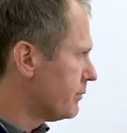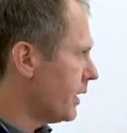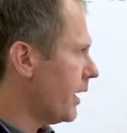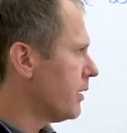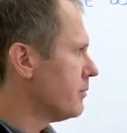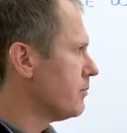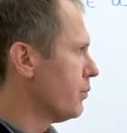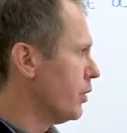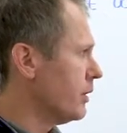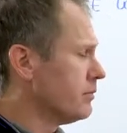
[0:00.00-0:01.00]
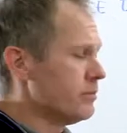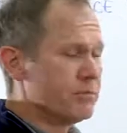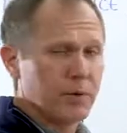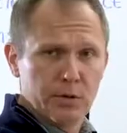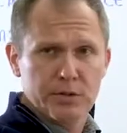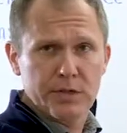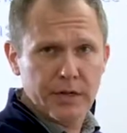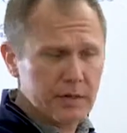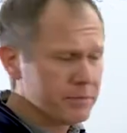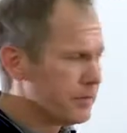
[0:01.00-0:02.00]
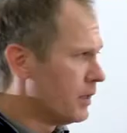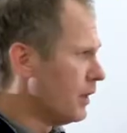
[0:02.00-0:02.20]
get, put, and post data,